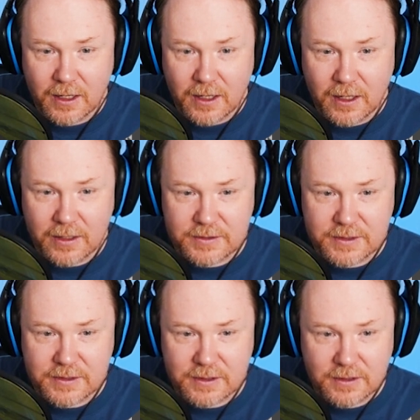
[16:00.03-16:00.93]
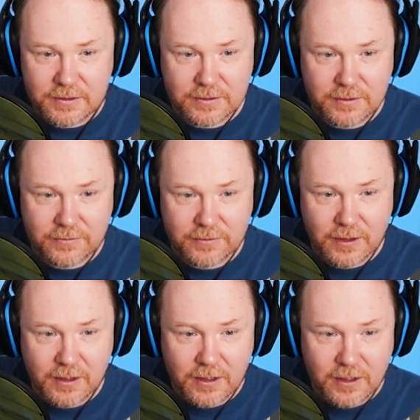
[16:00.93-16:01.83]
and just sort of
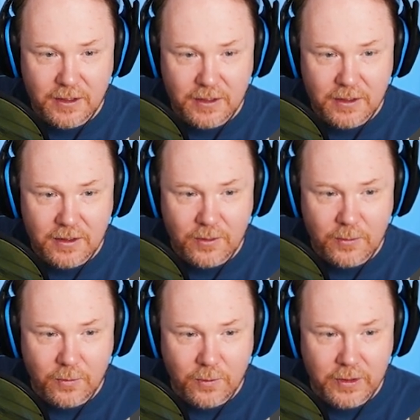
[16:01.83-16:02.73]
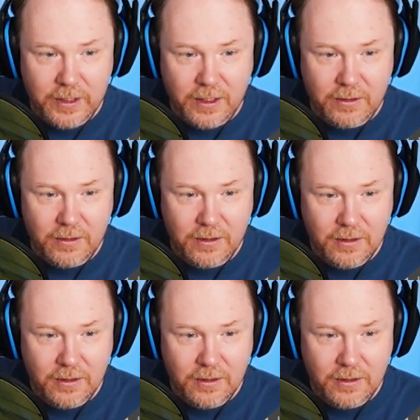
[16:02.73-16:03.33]
work out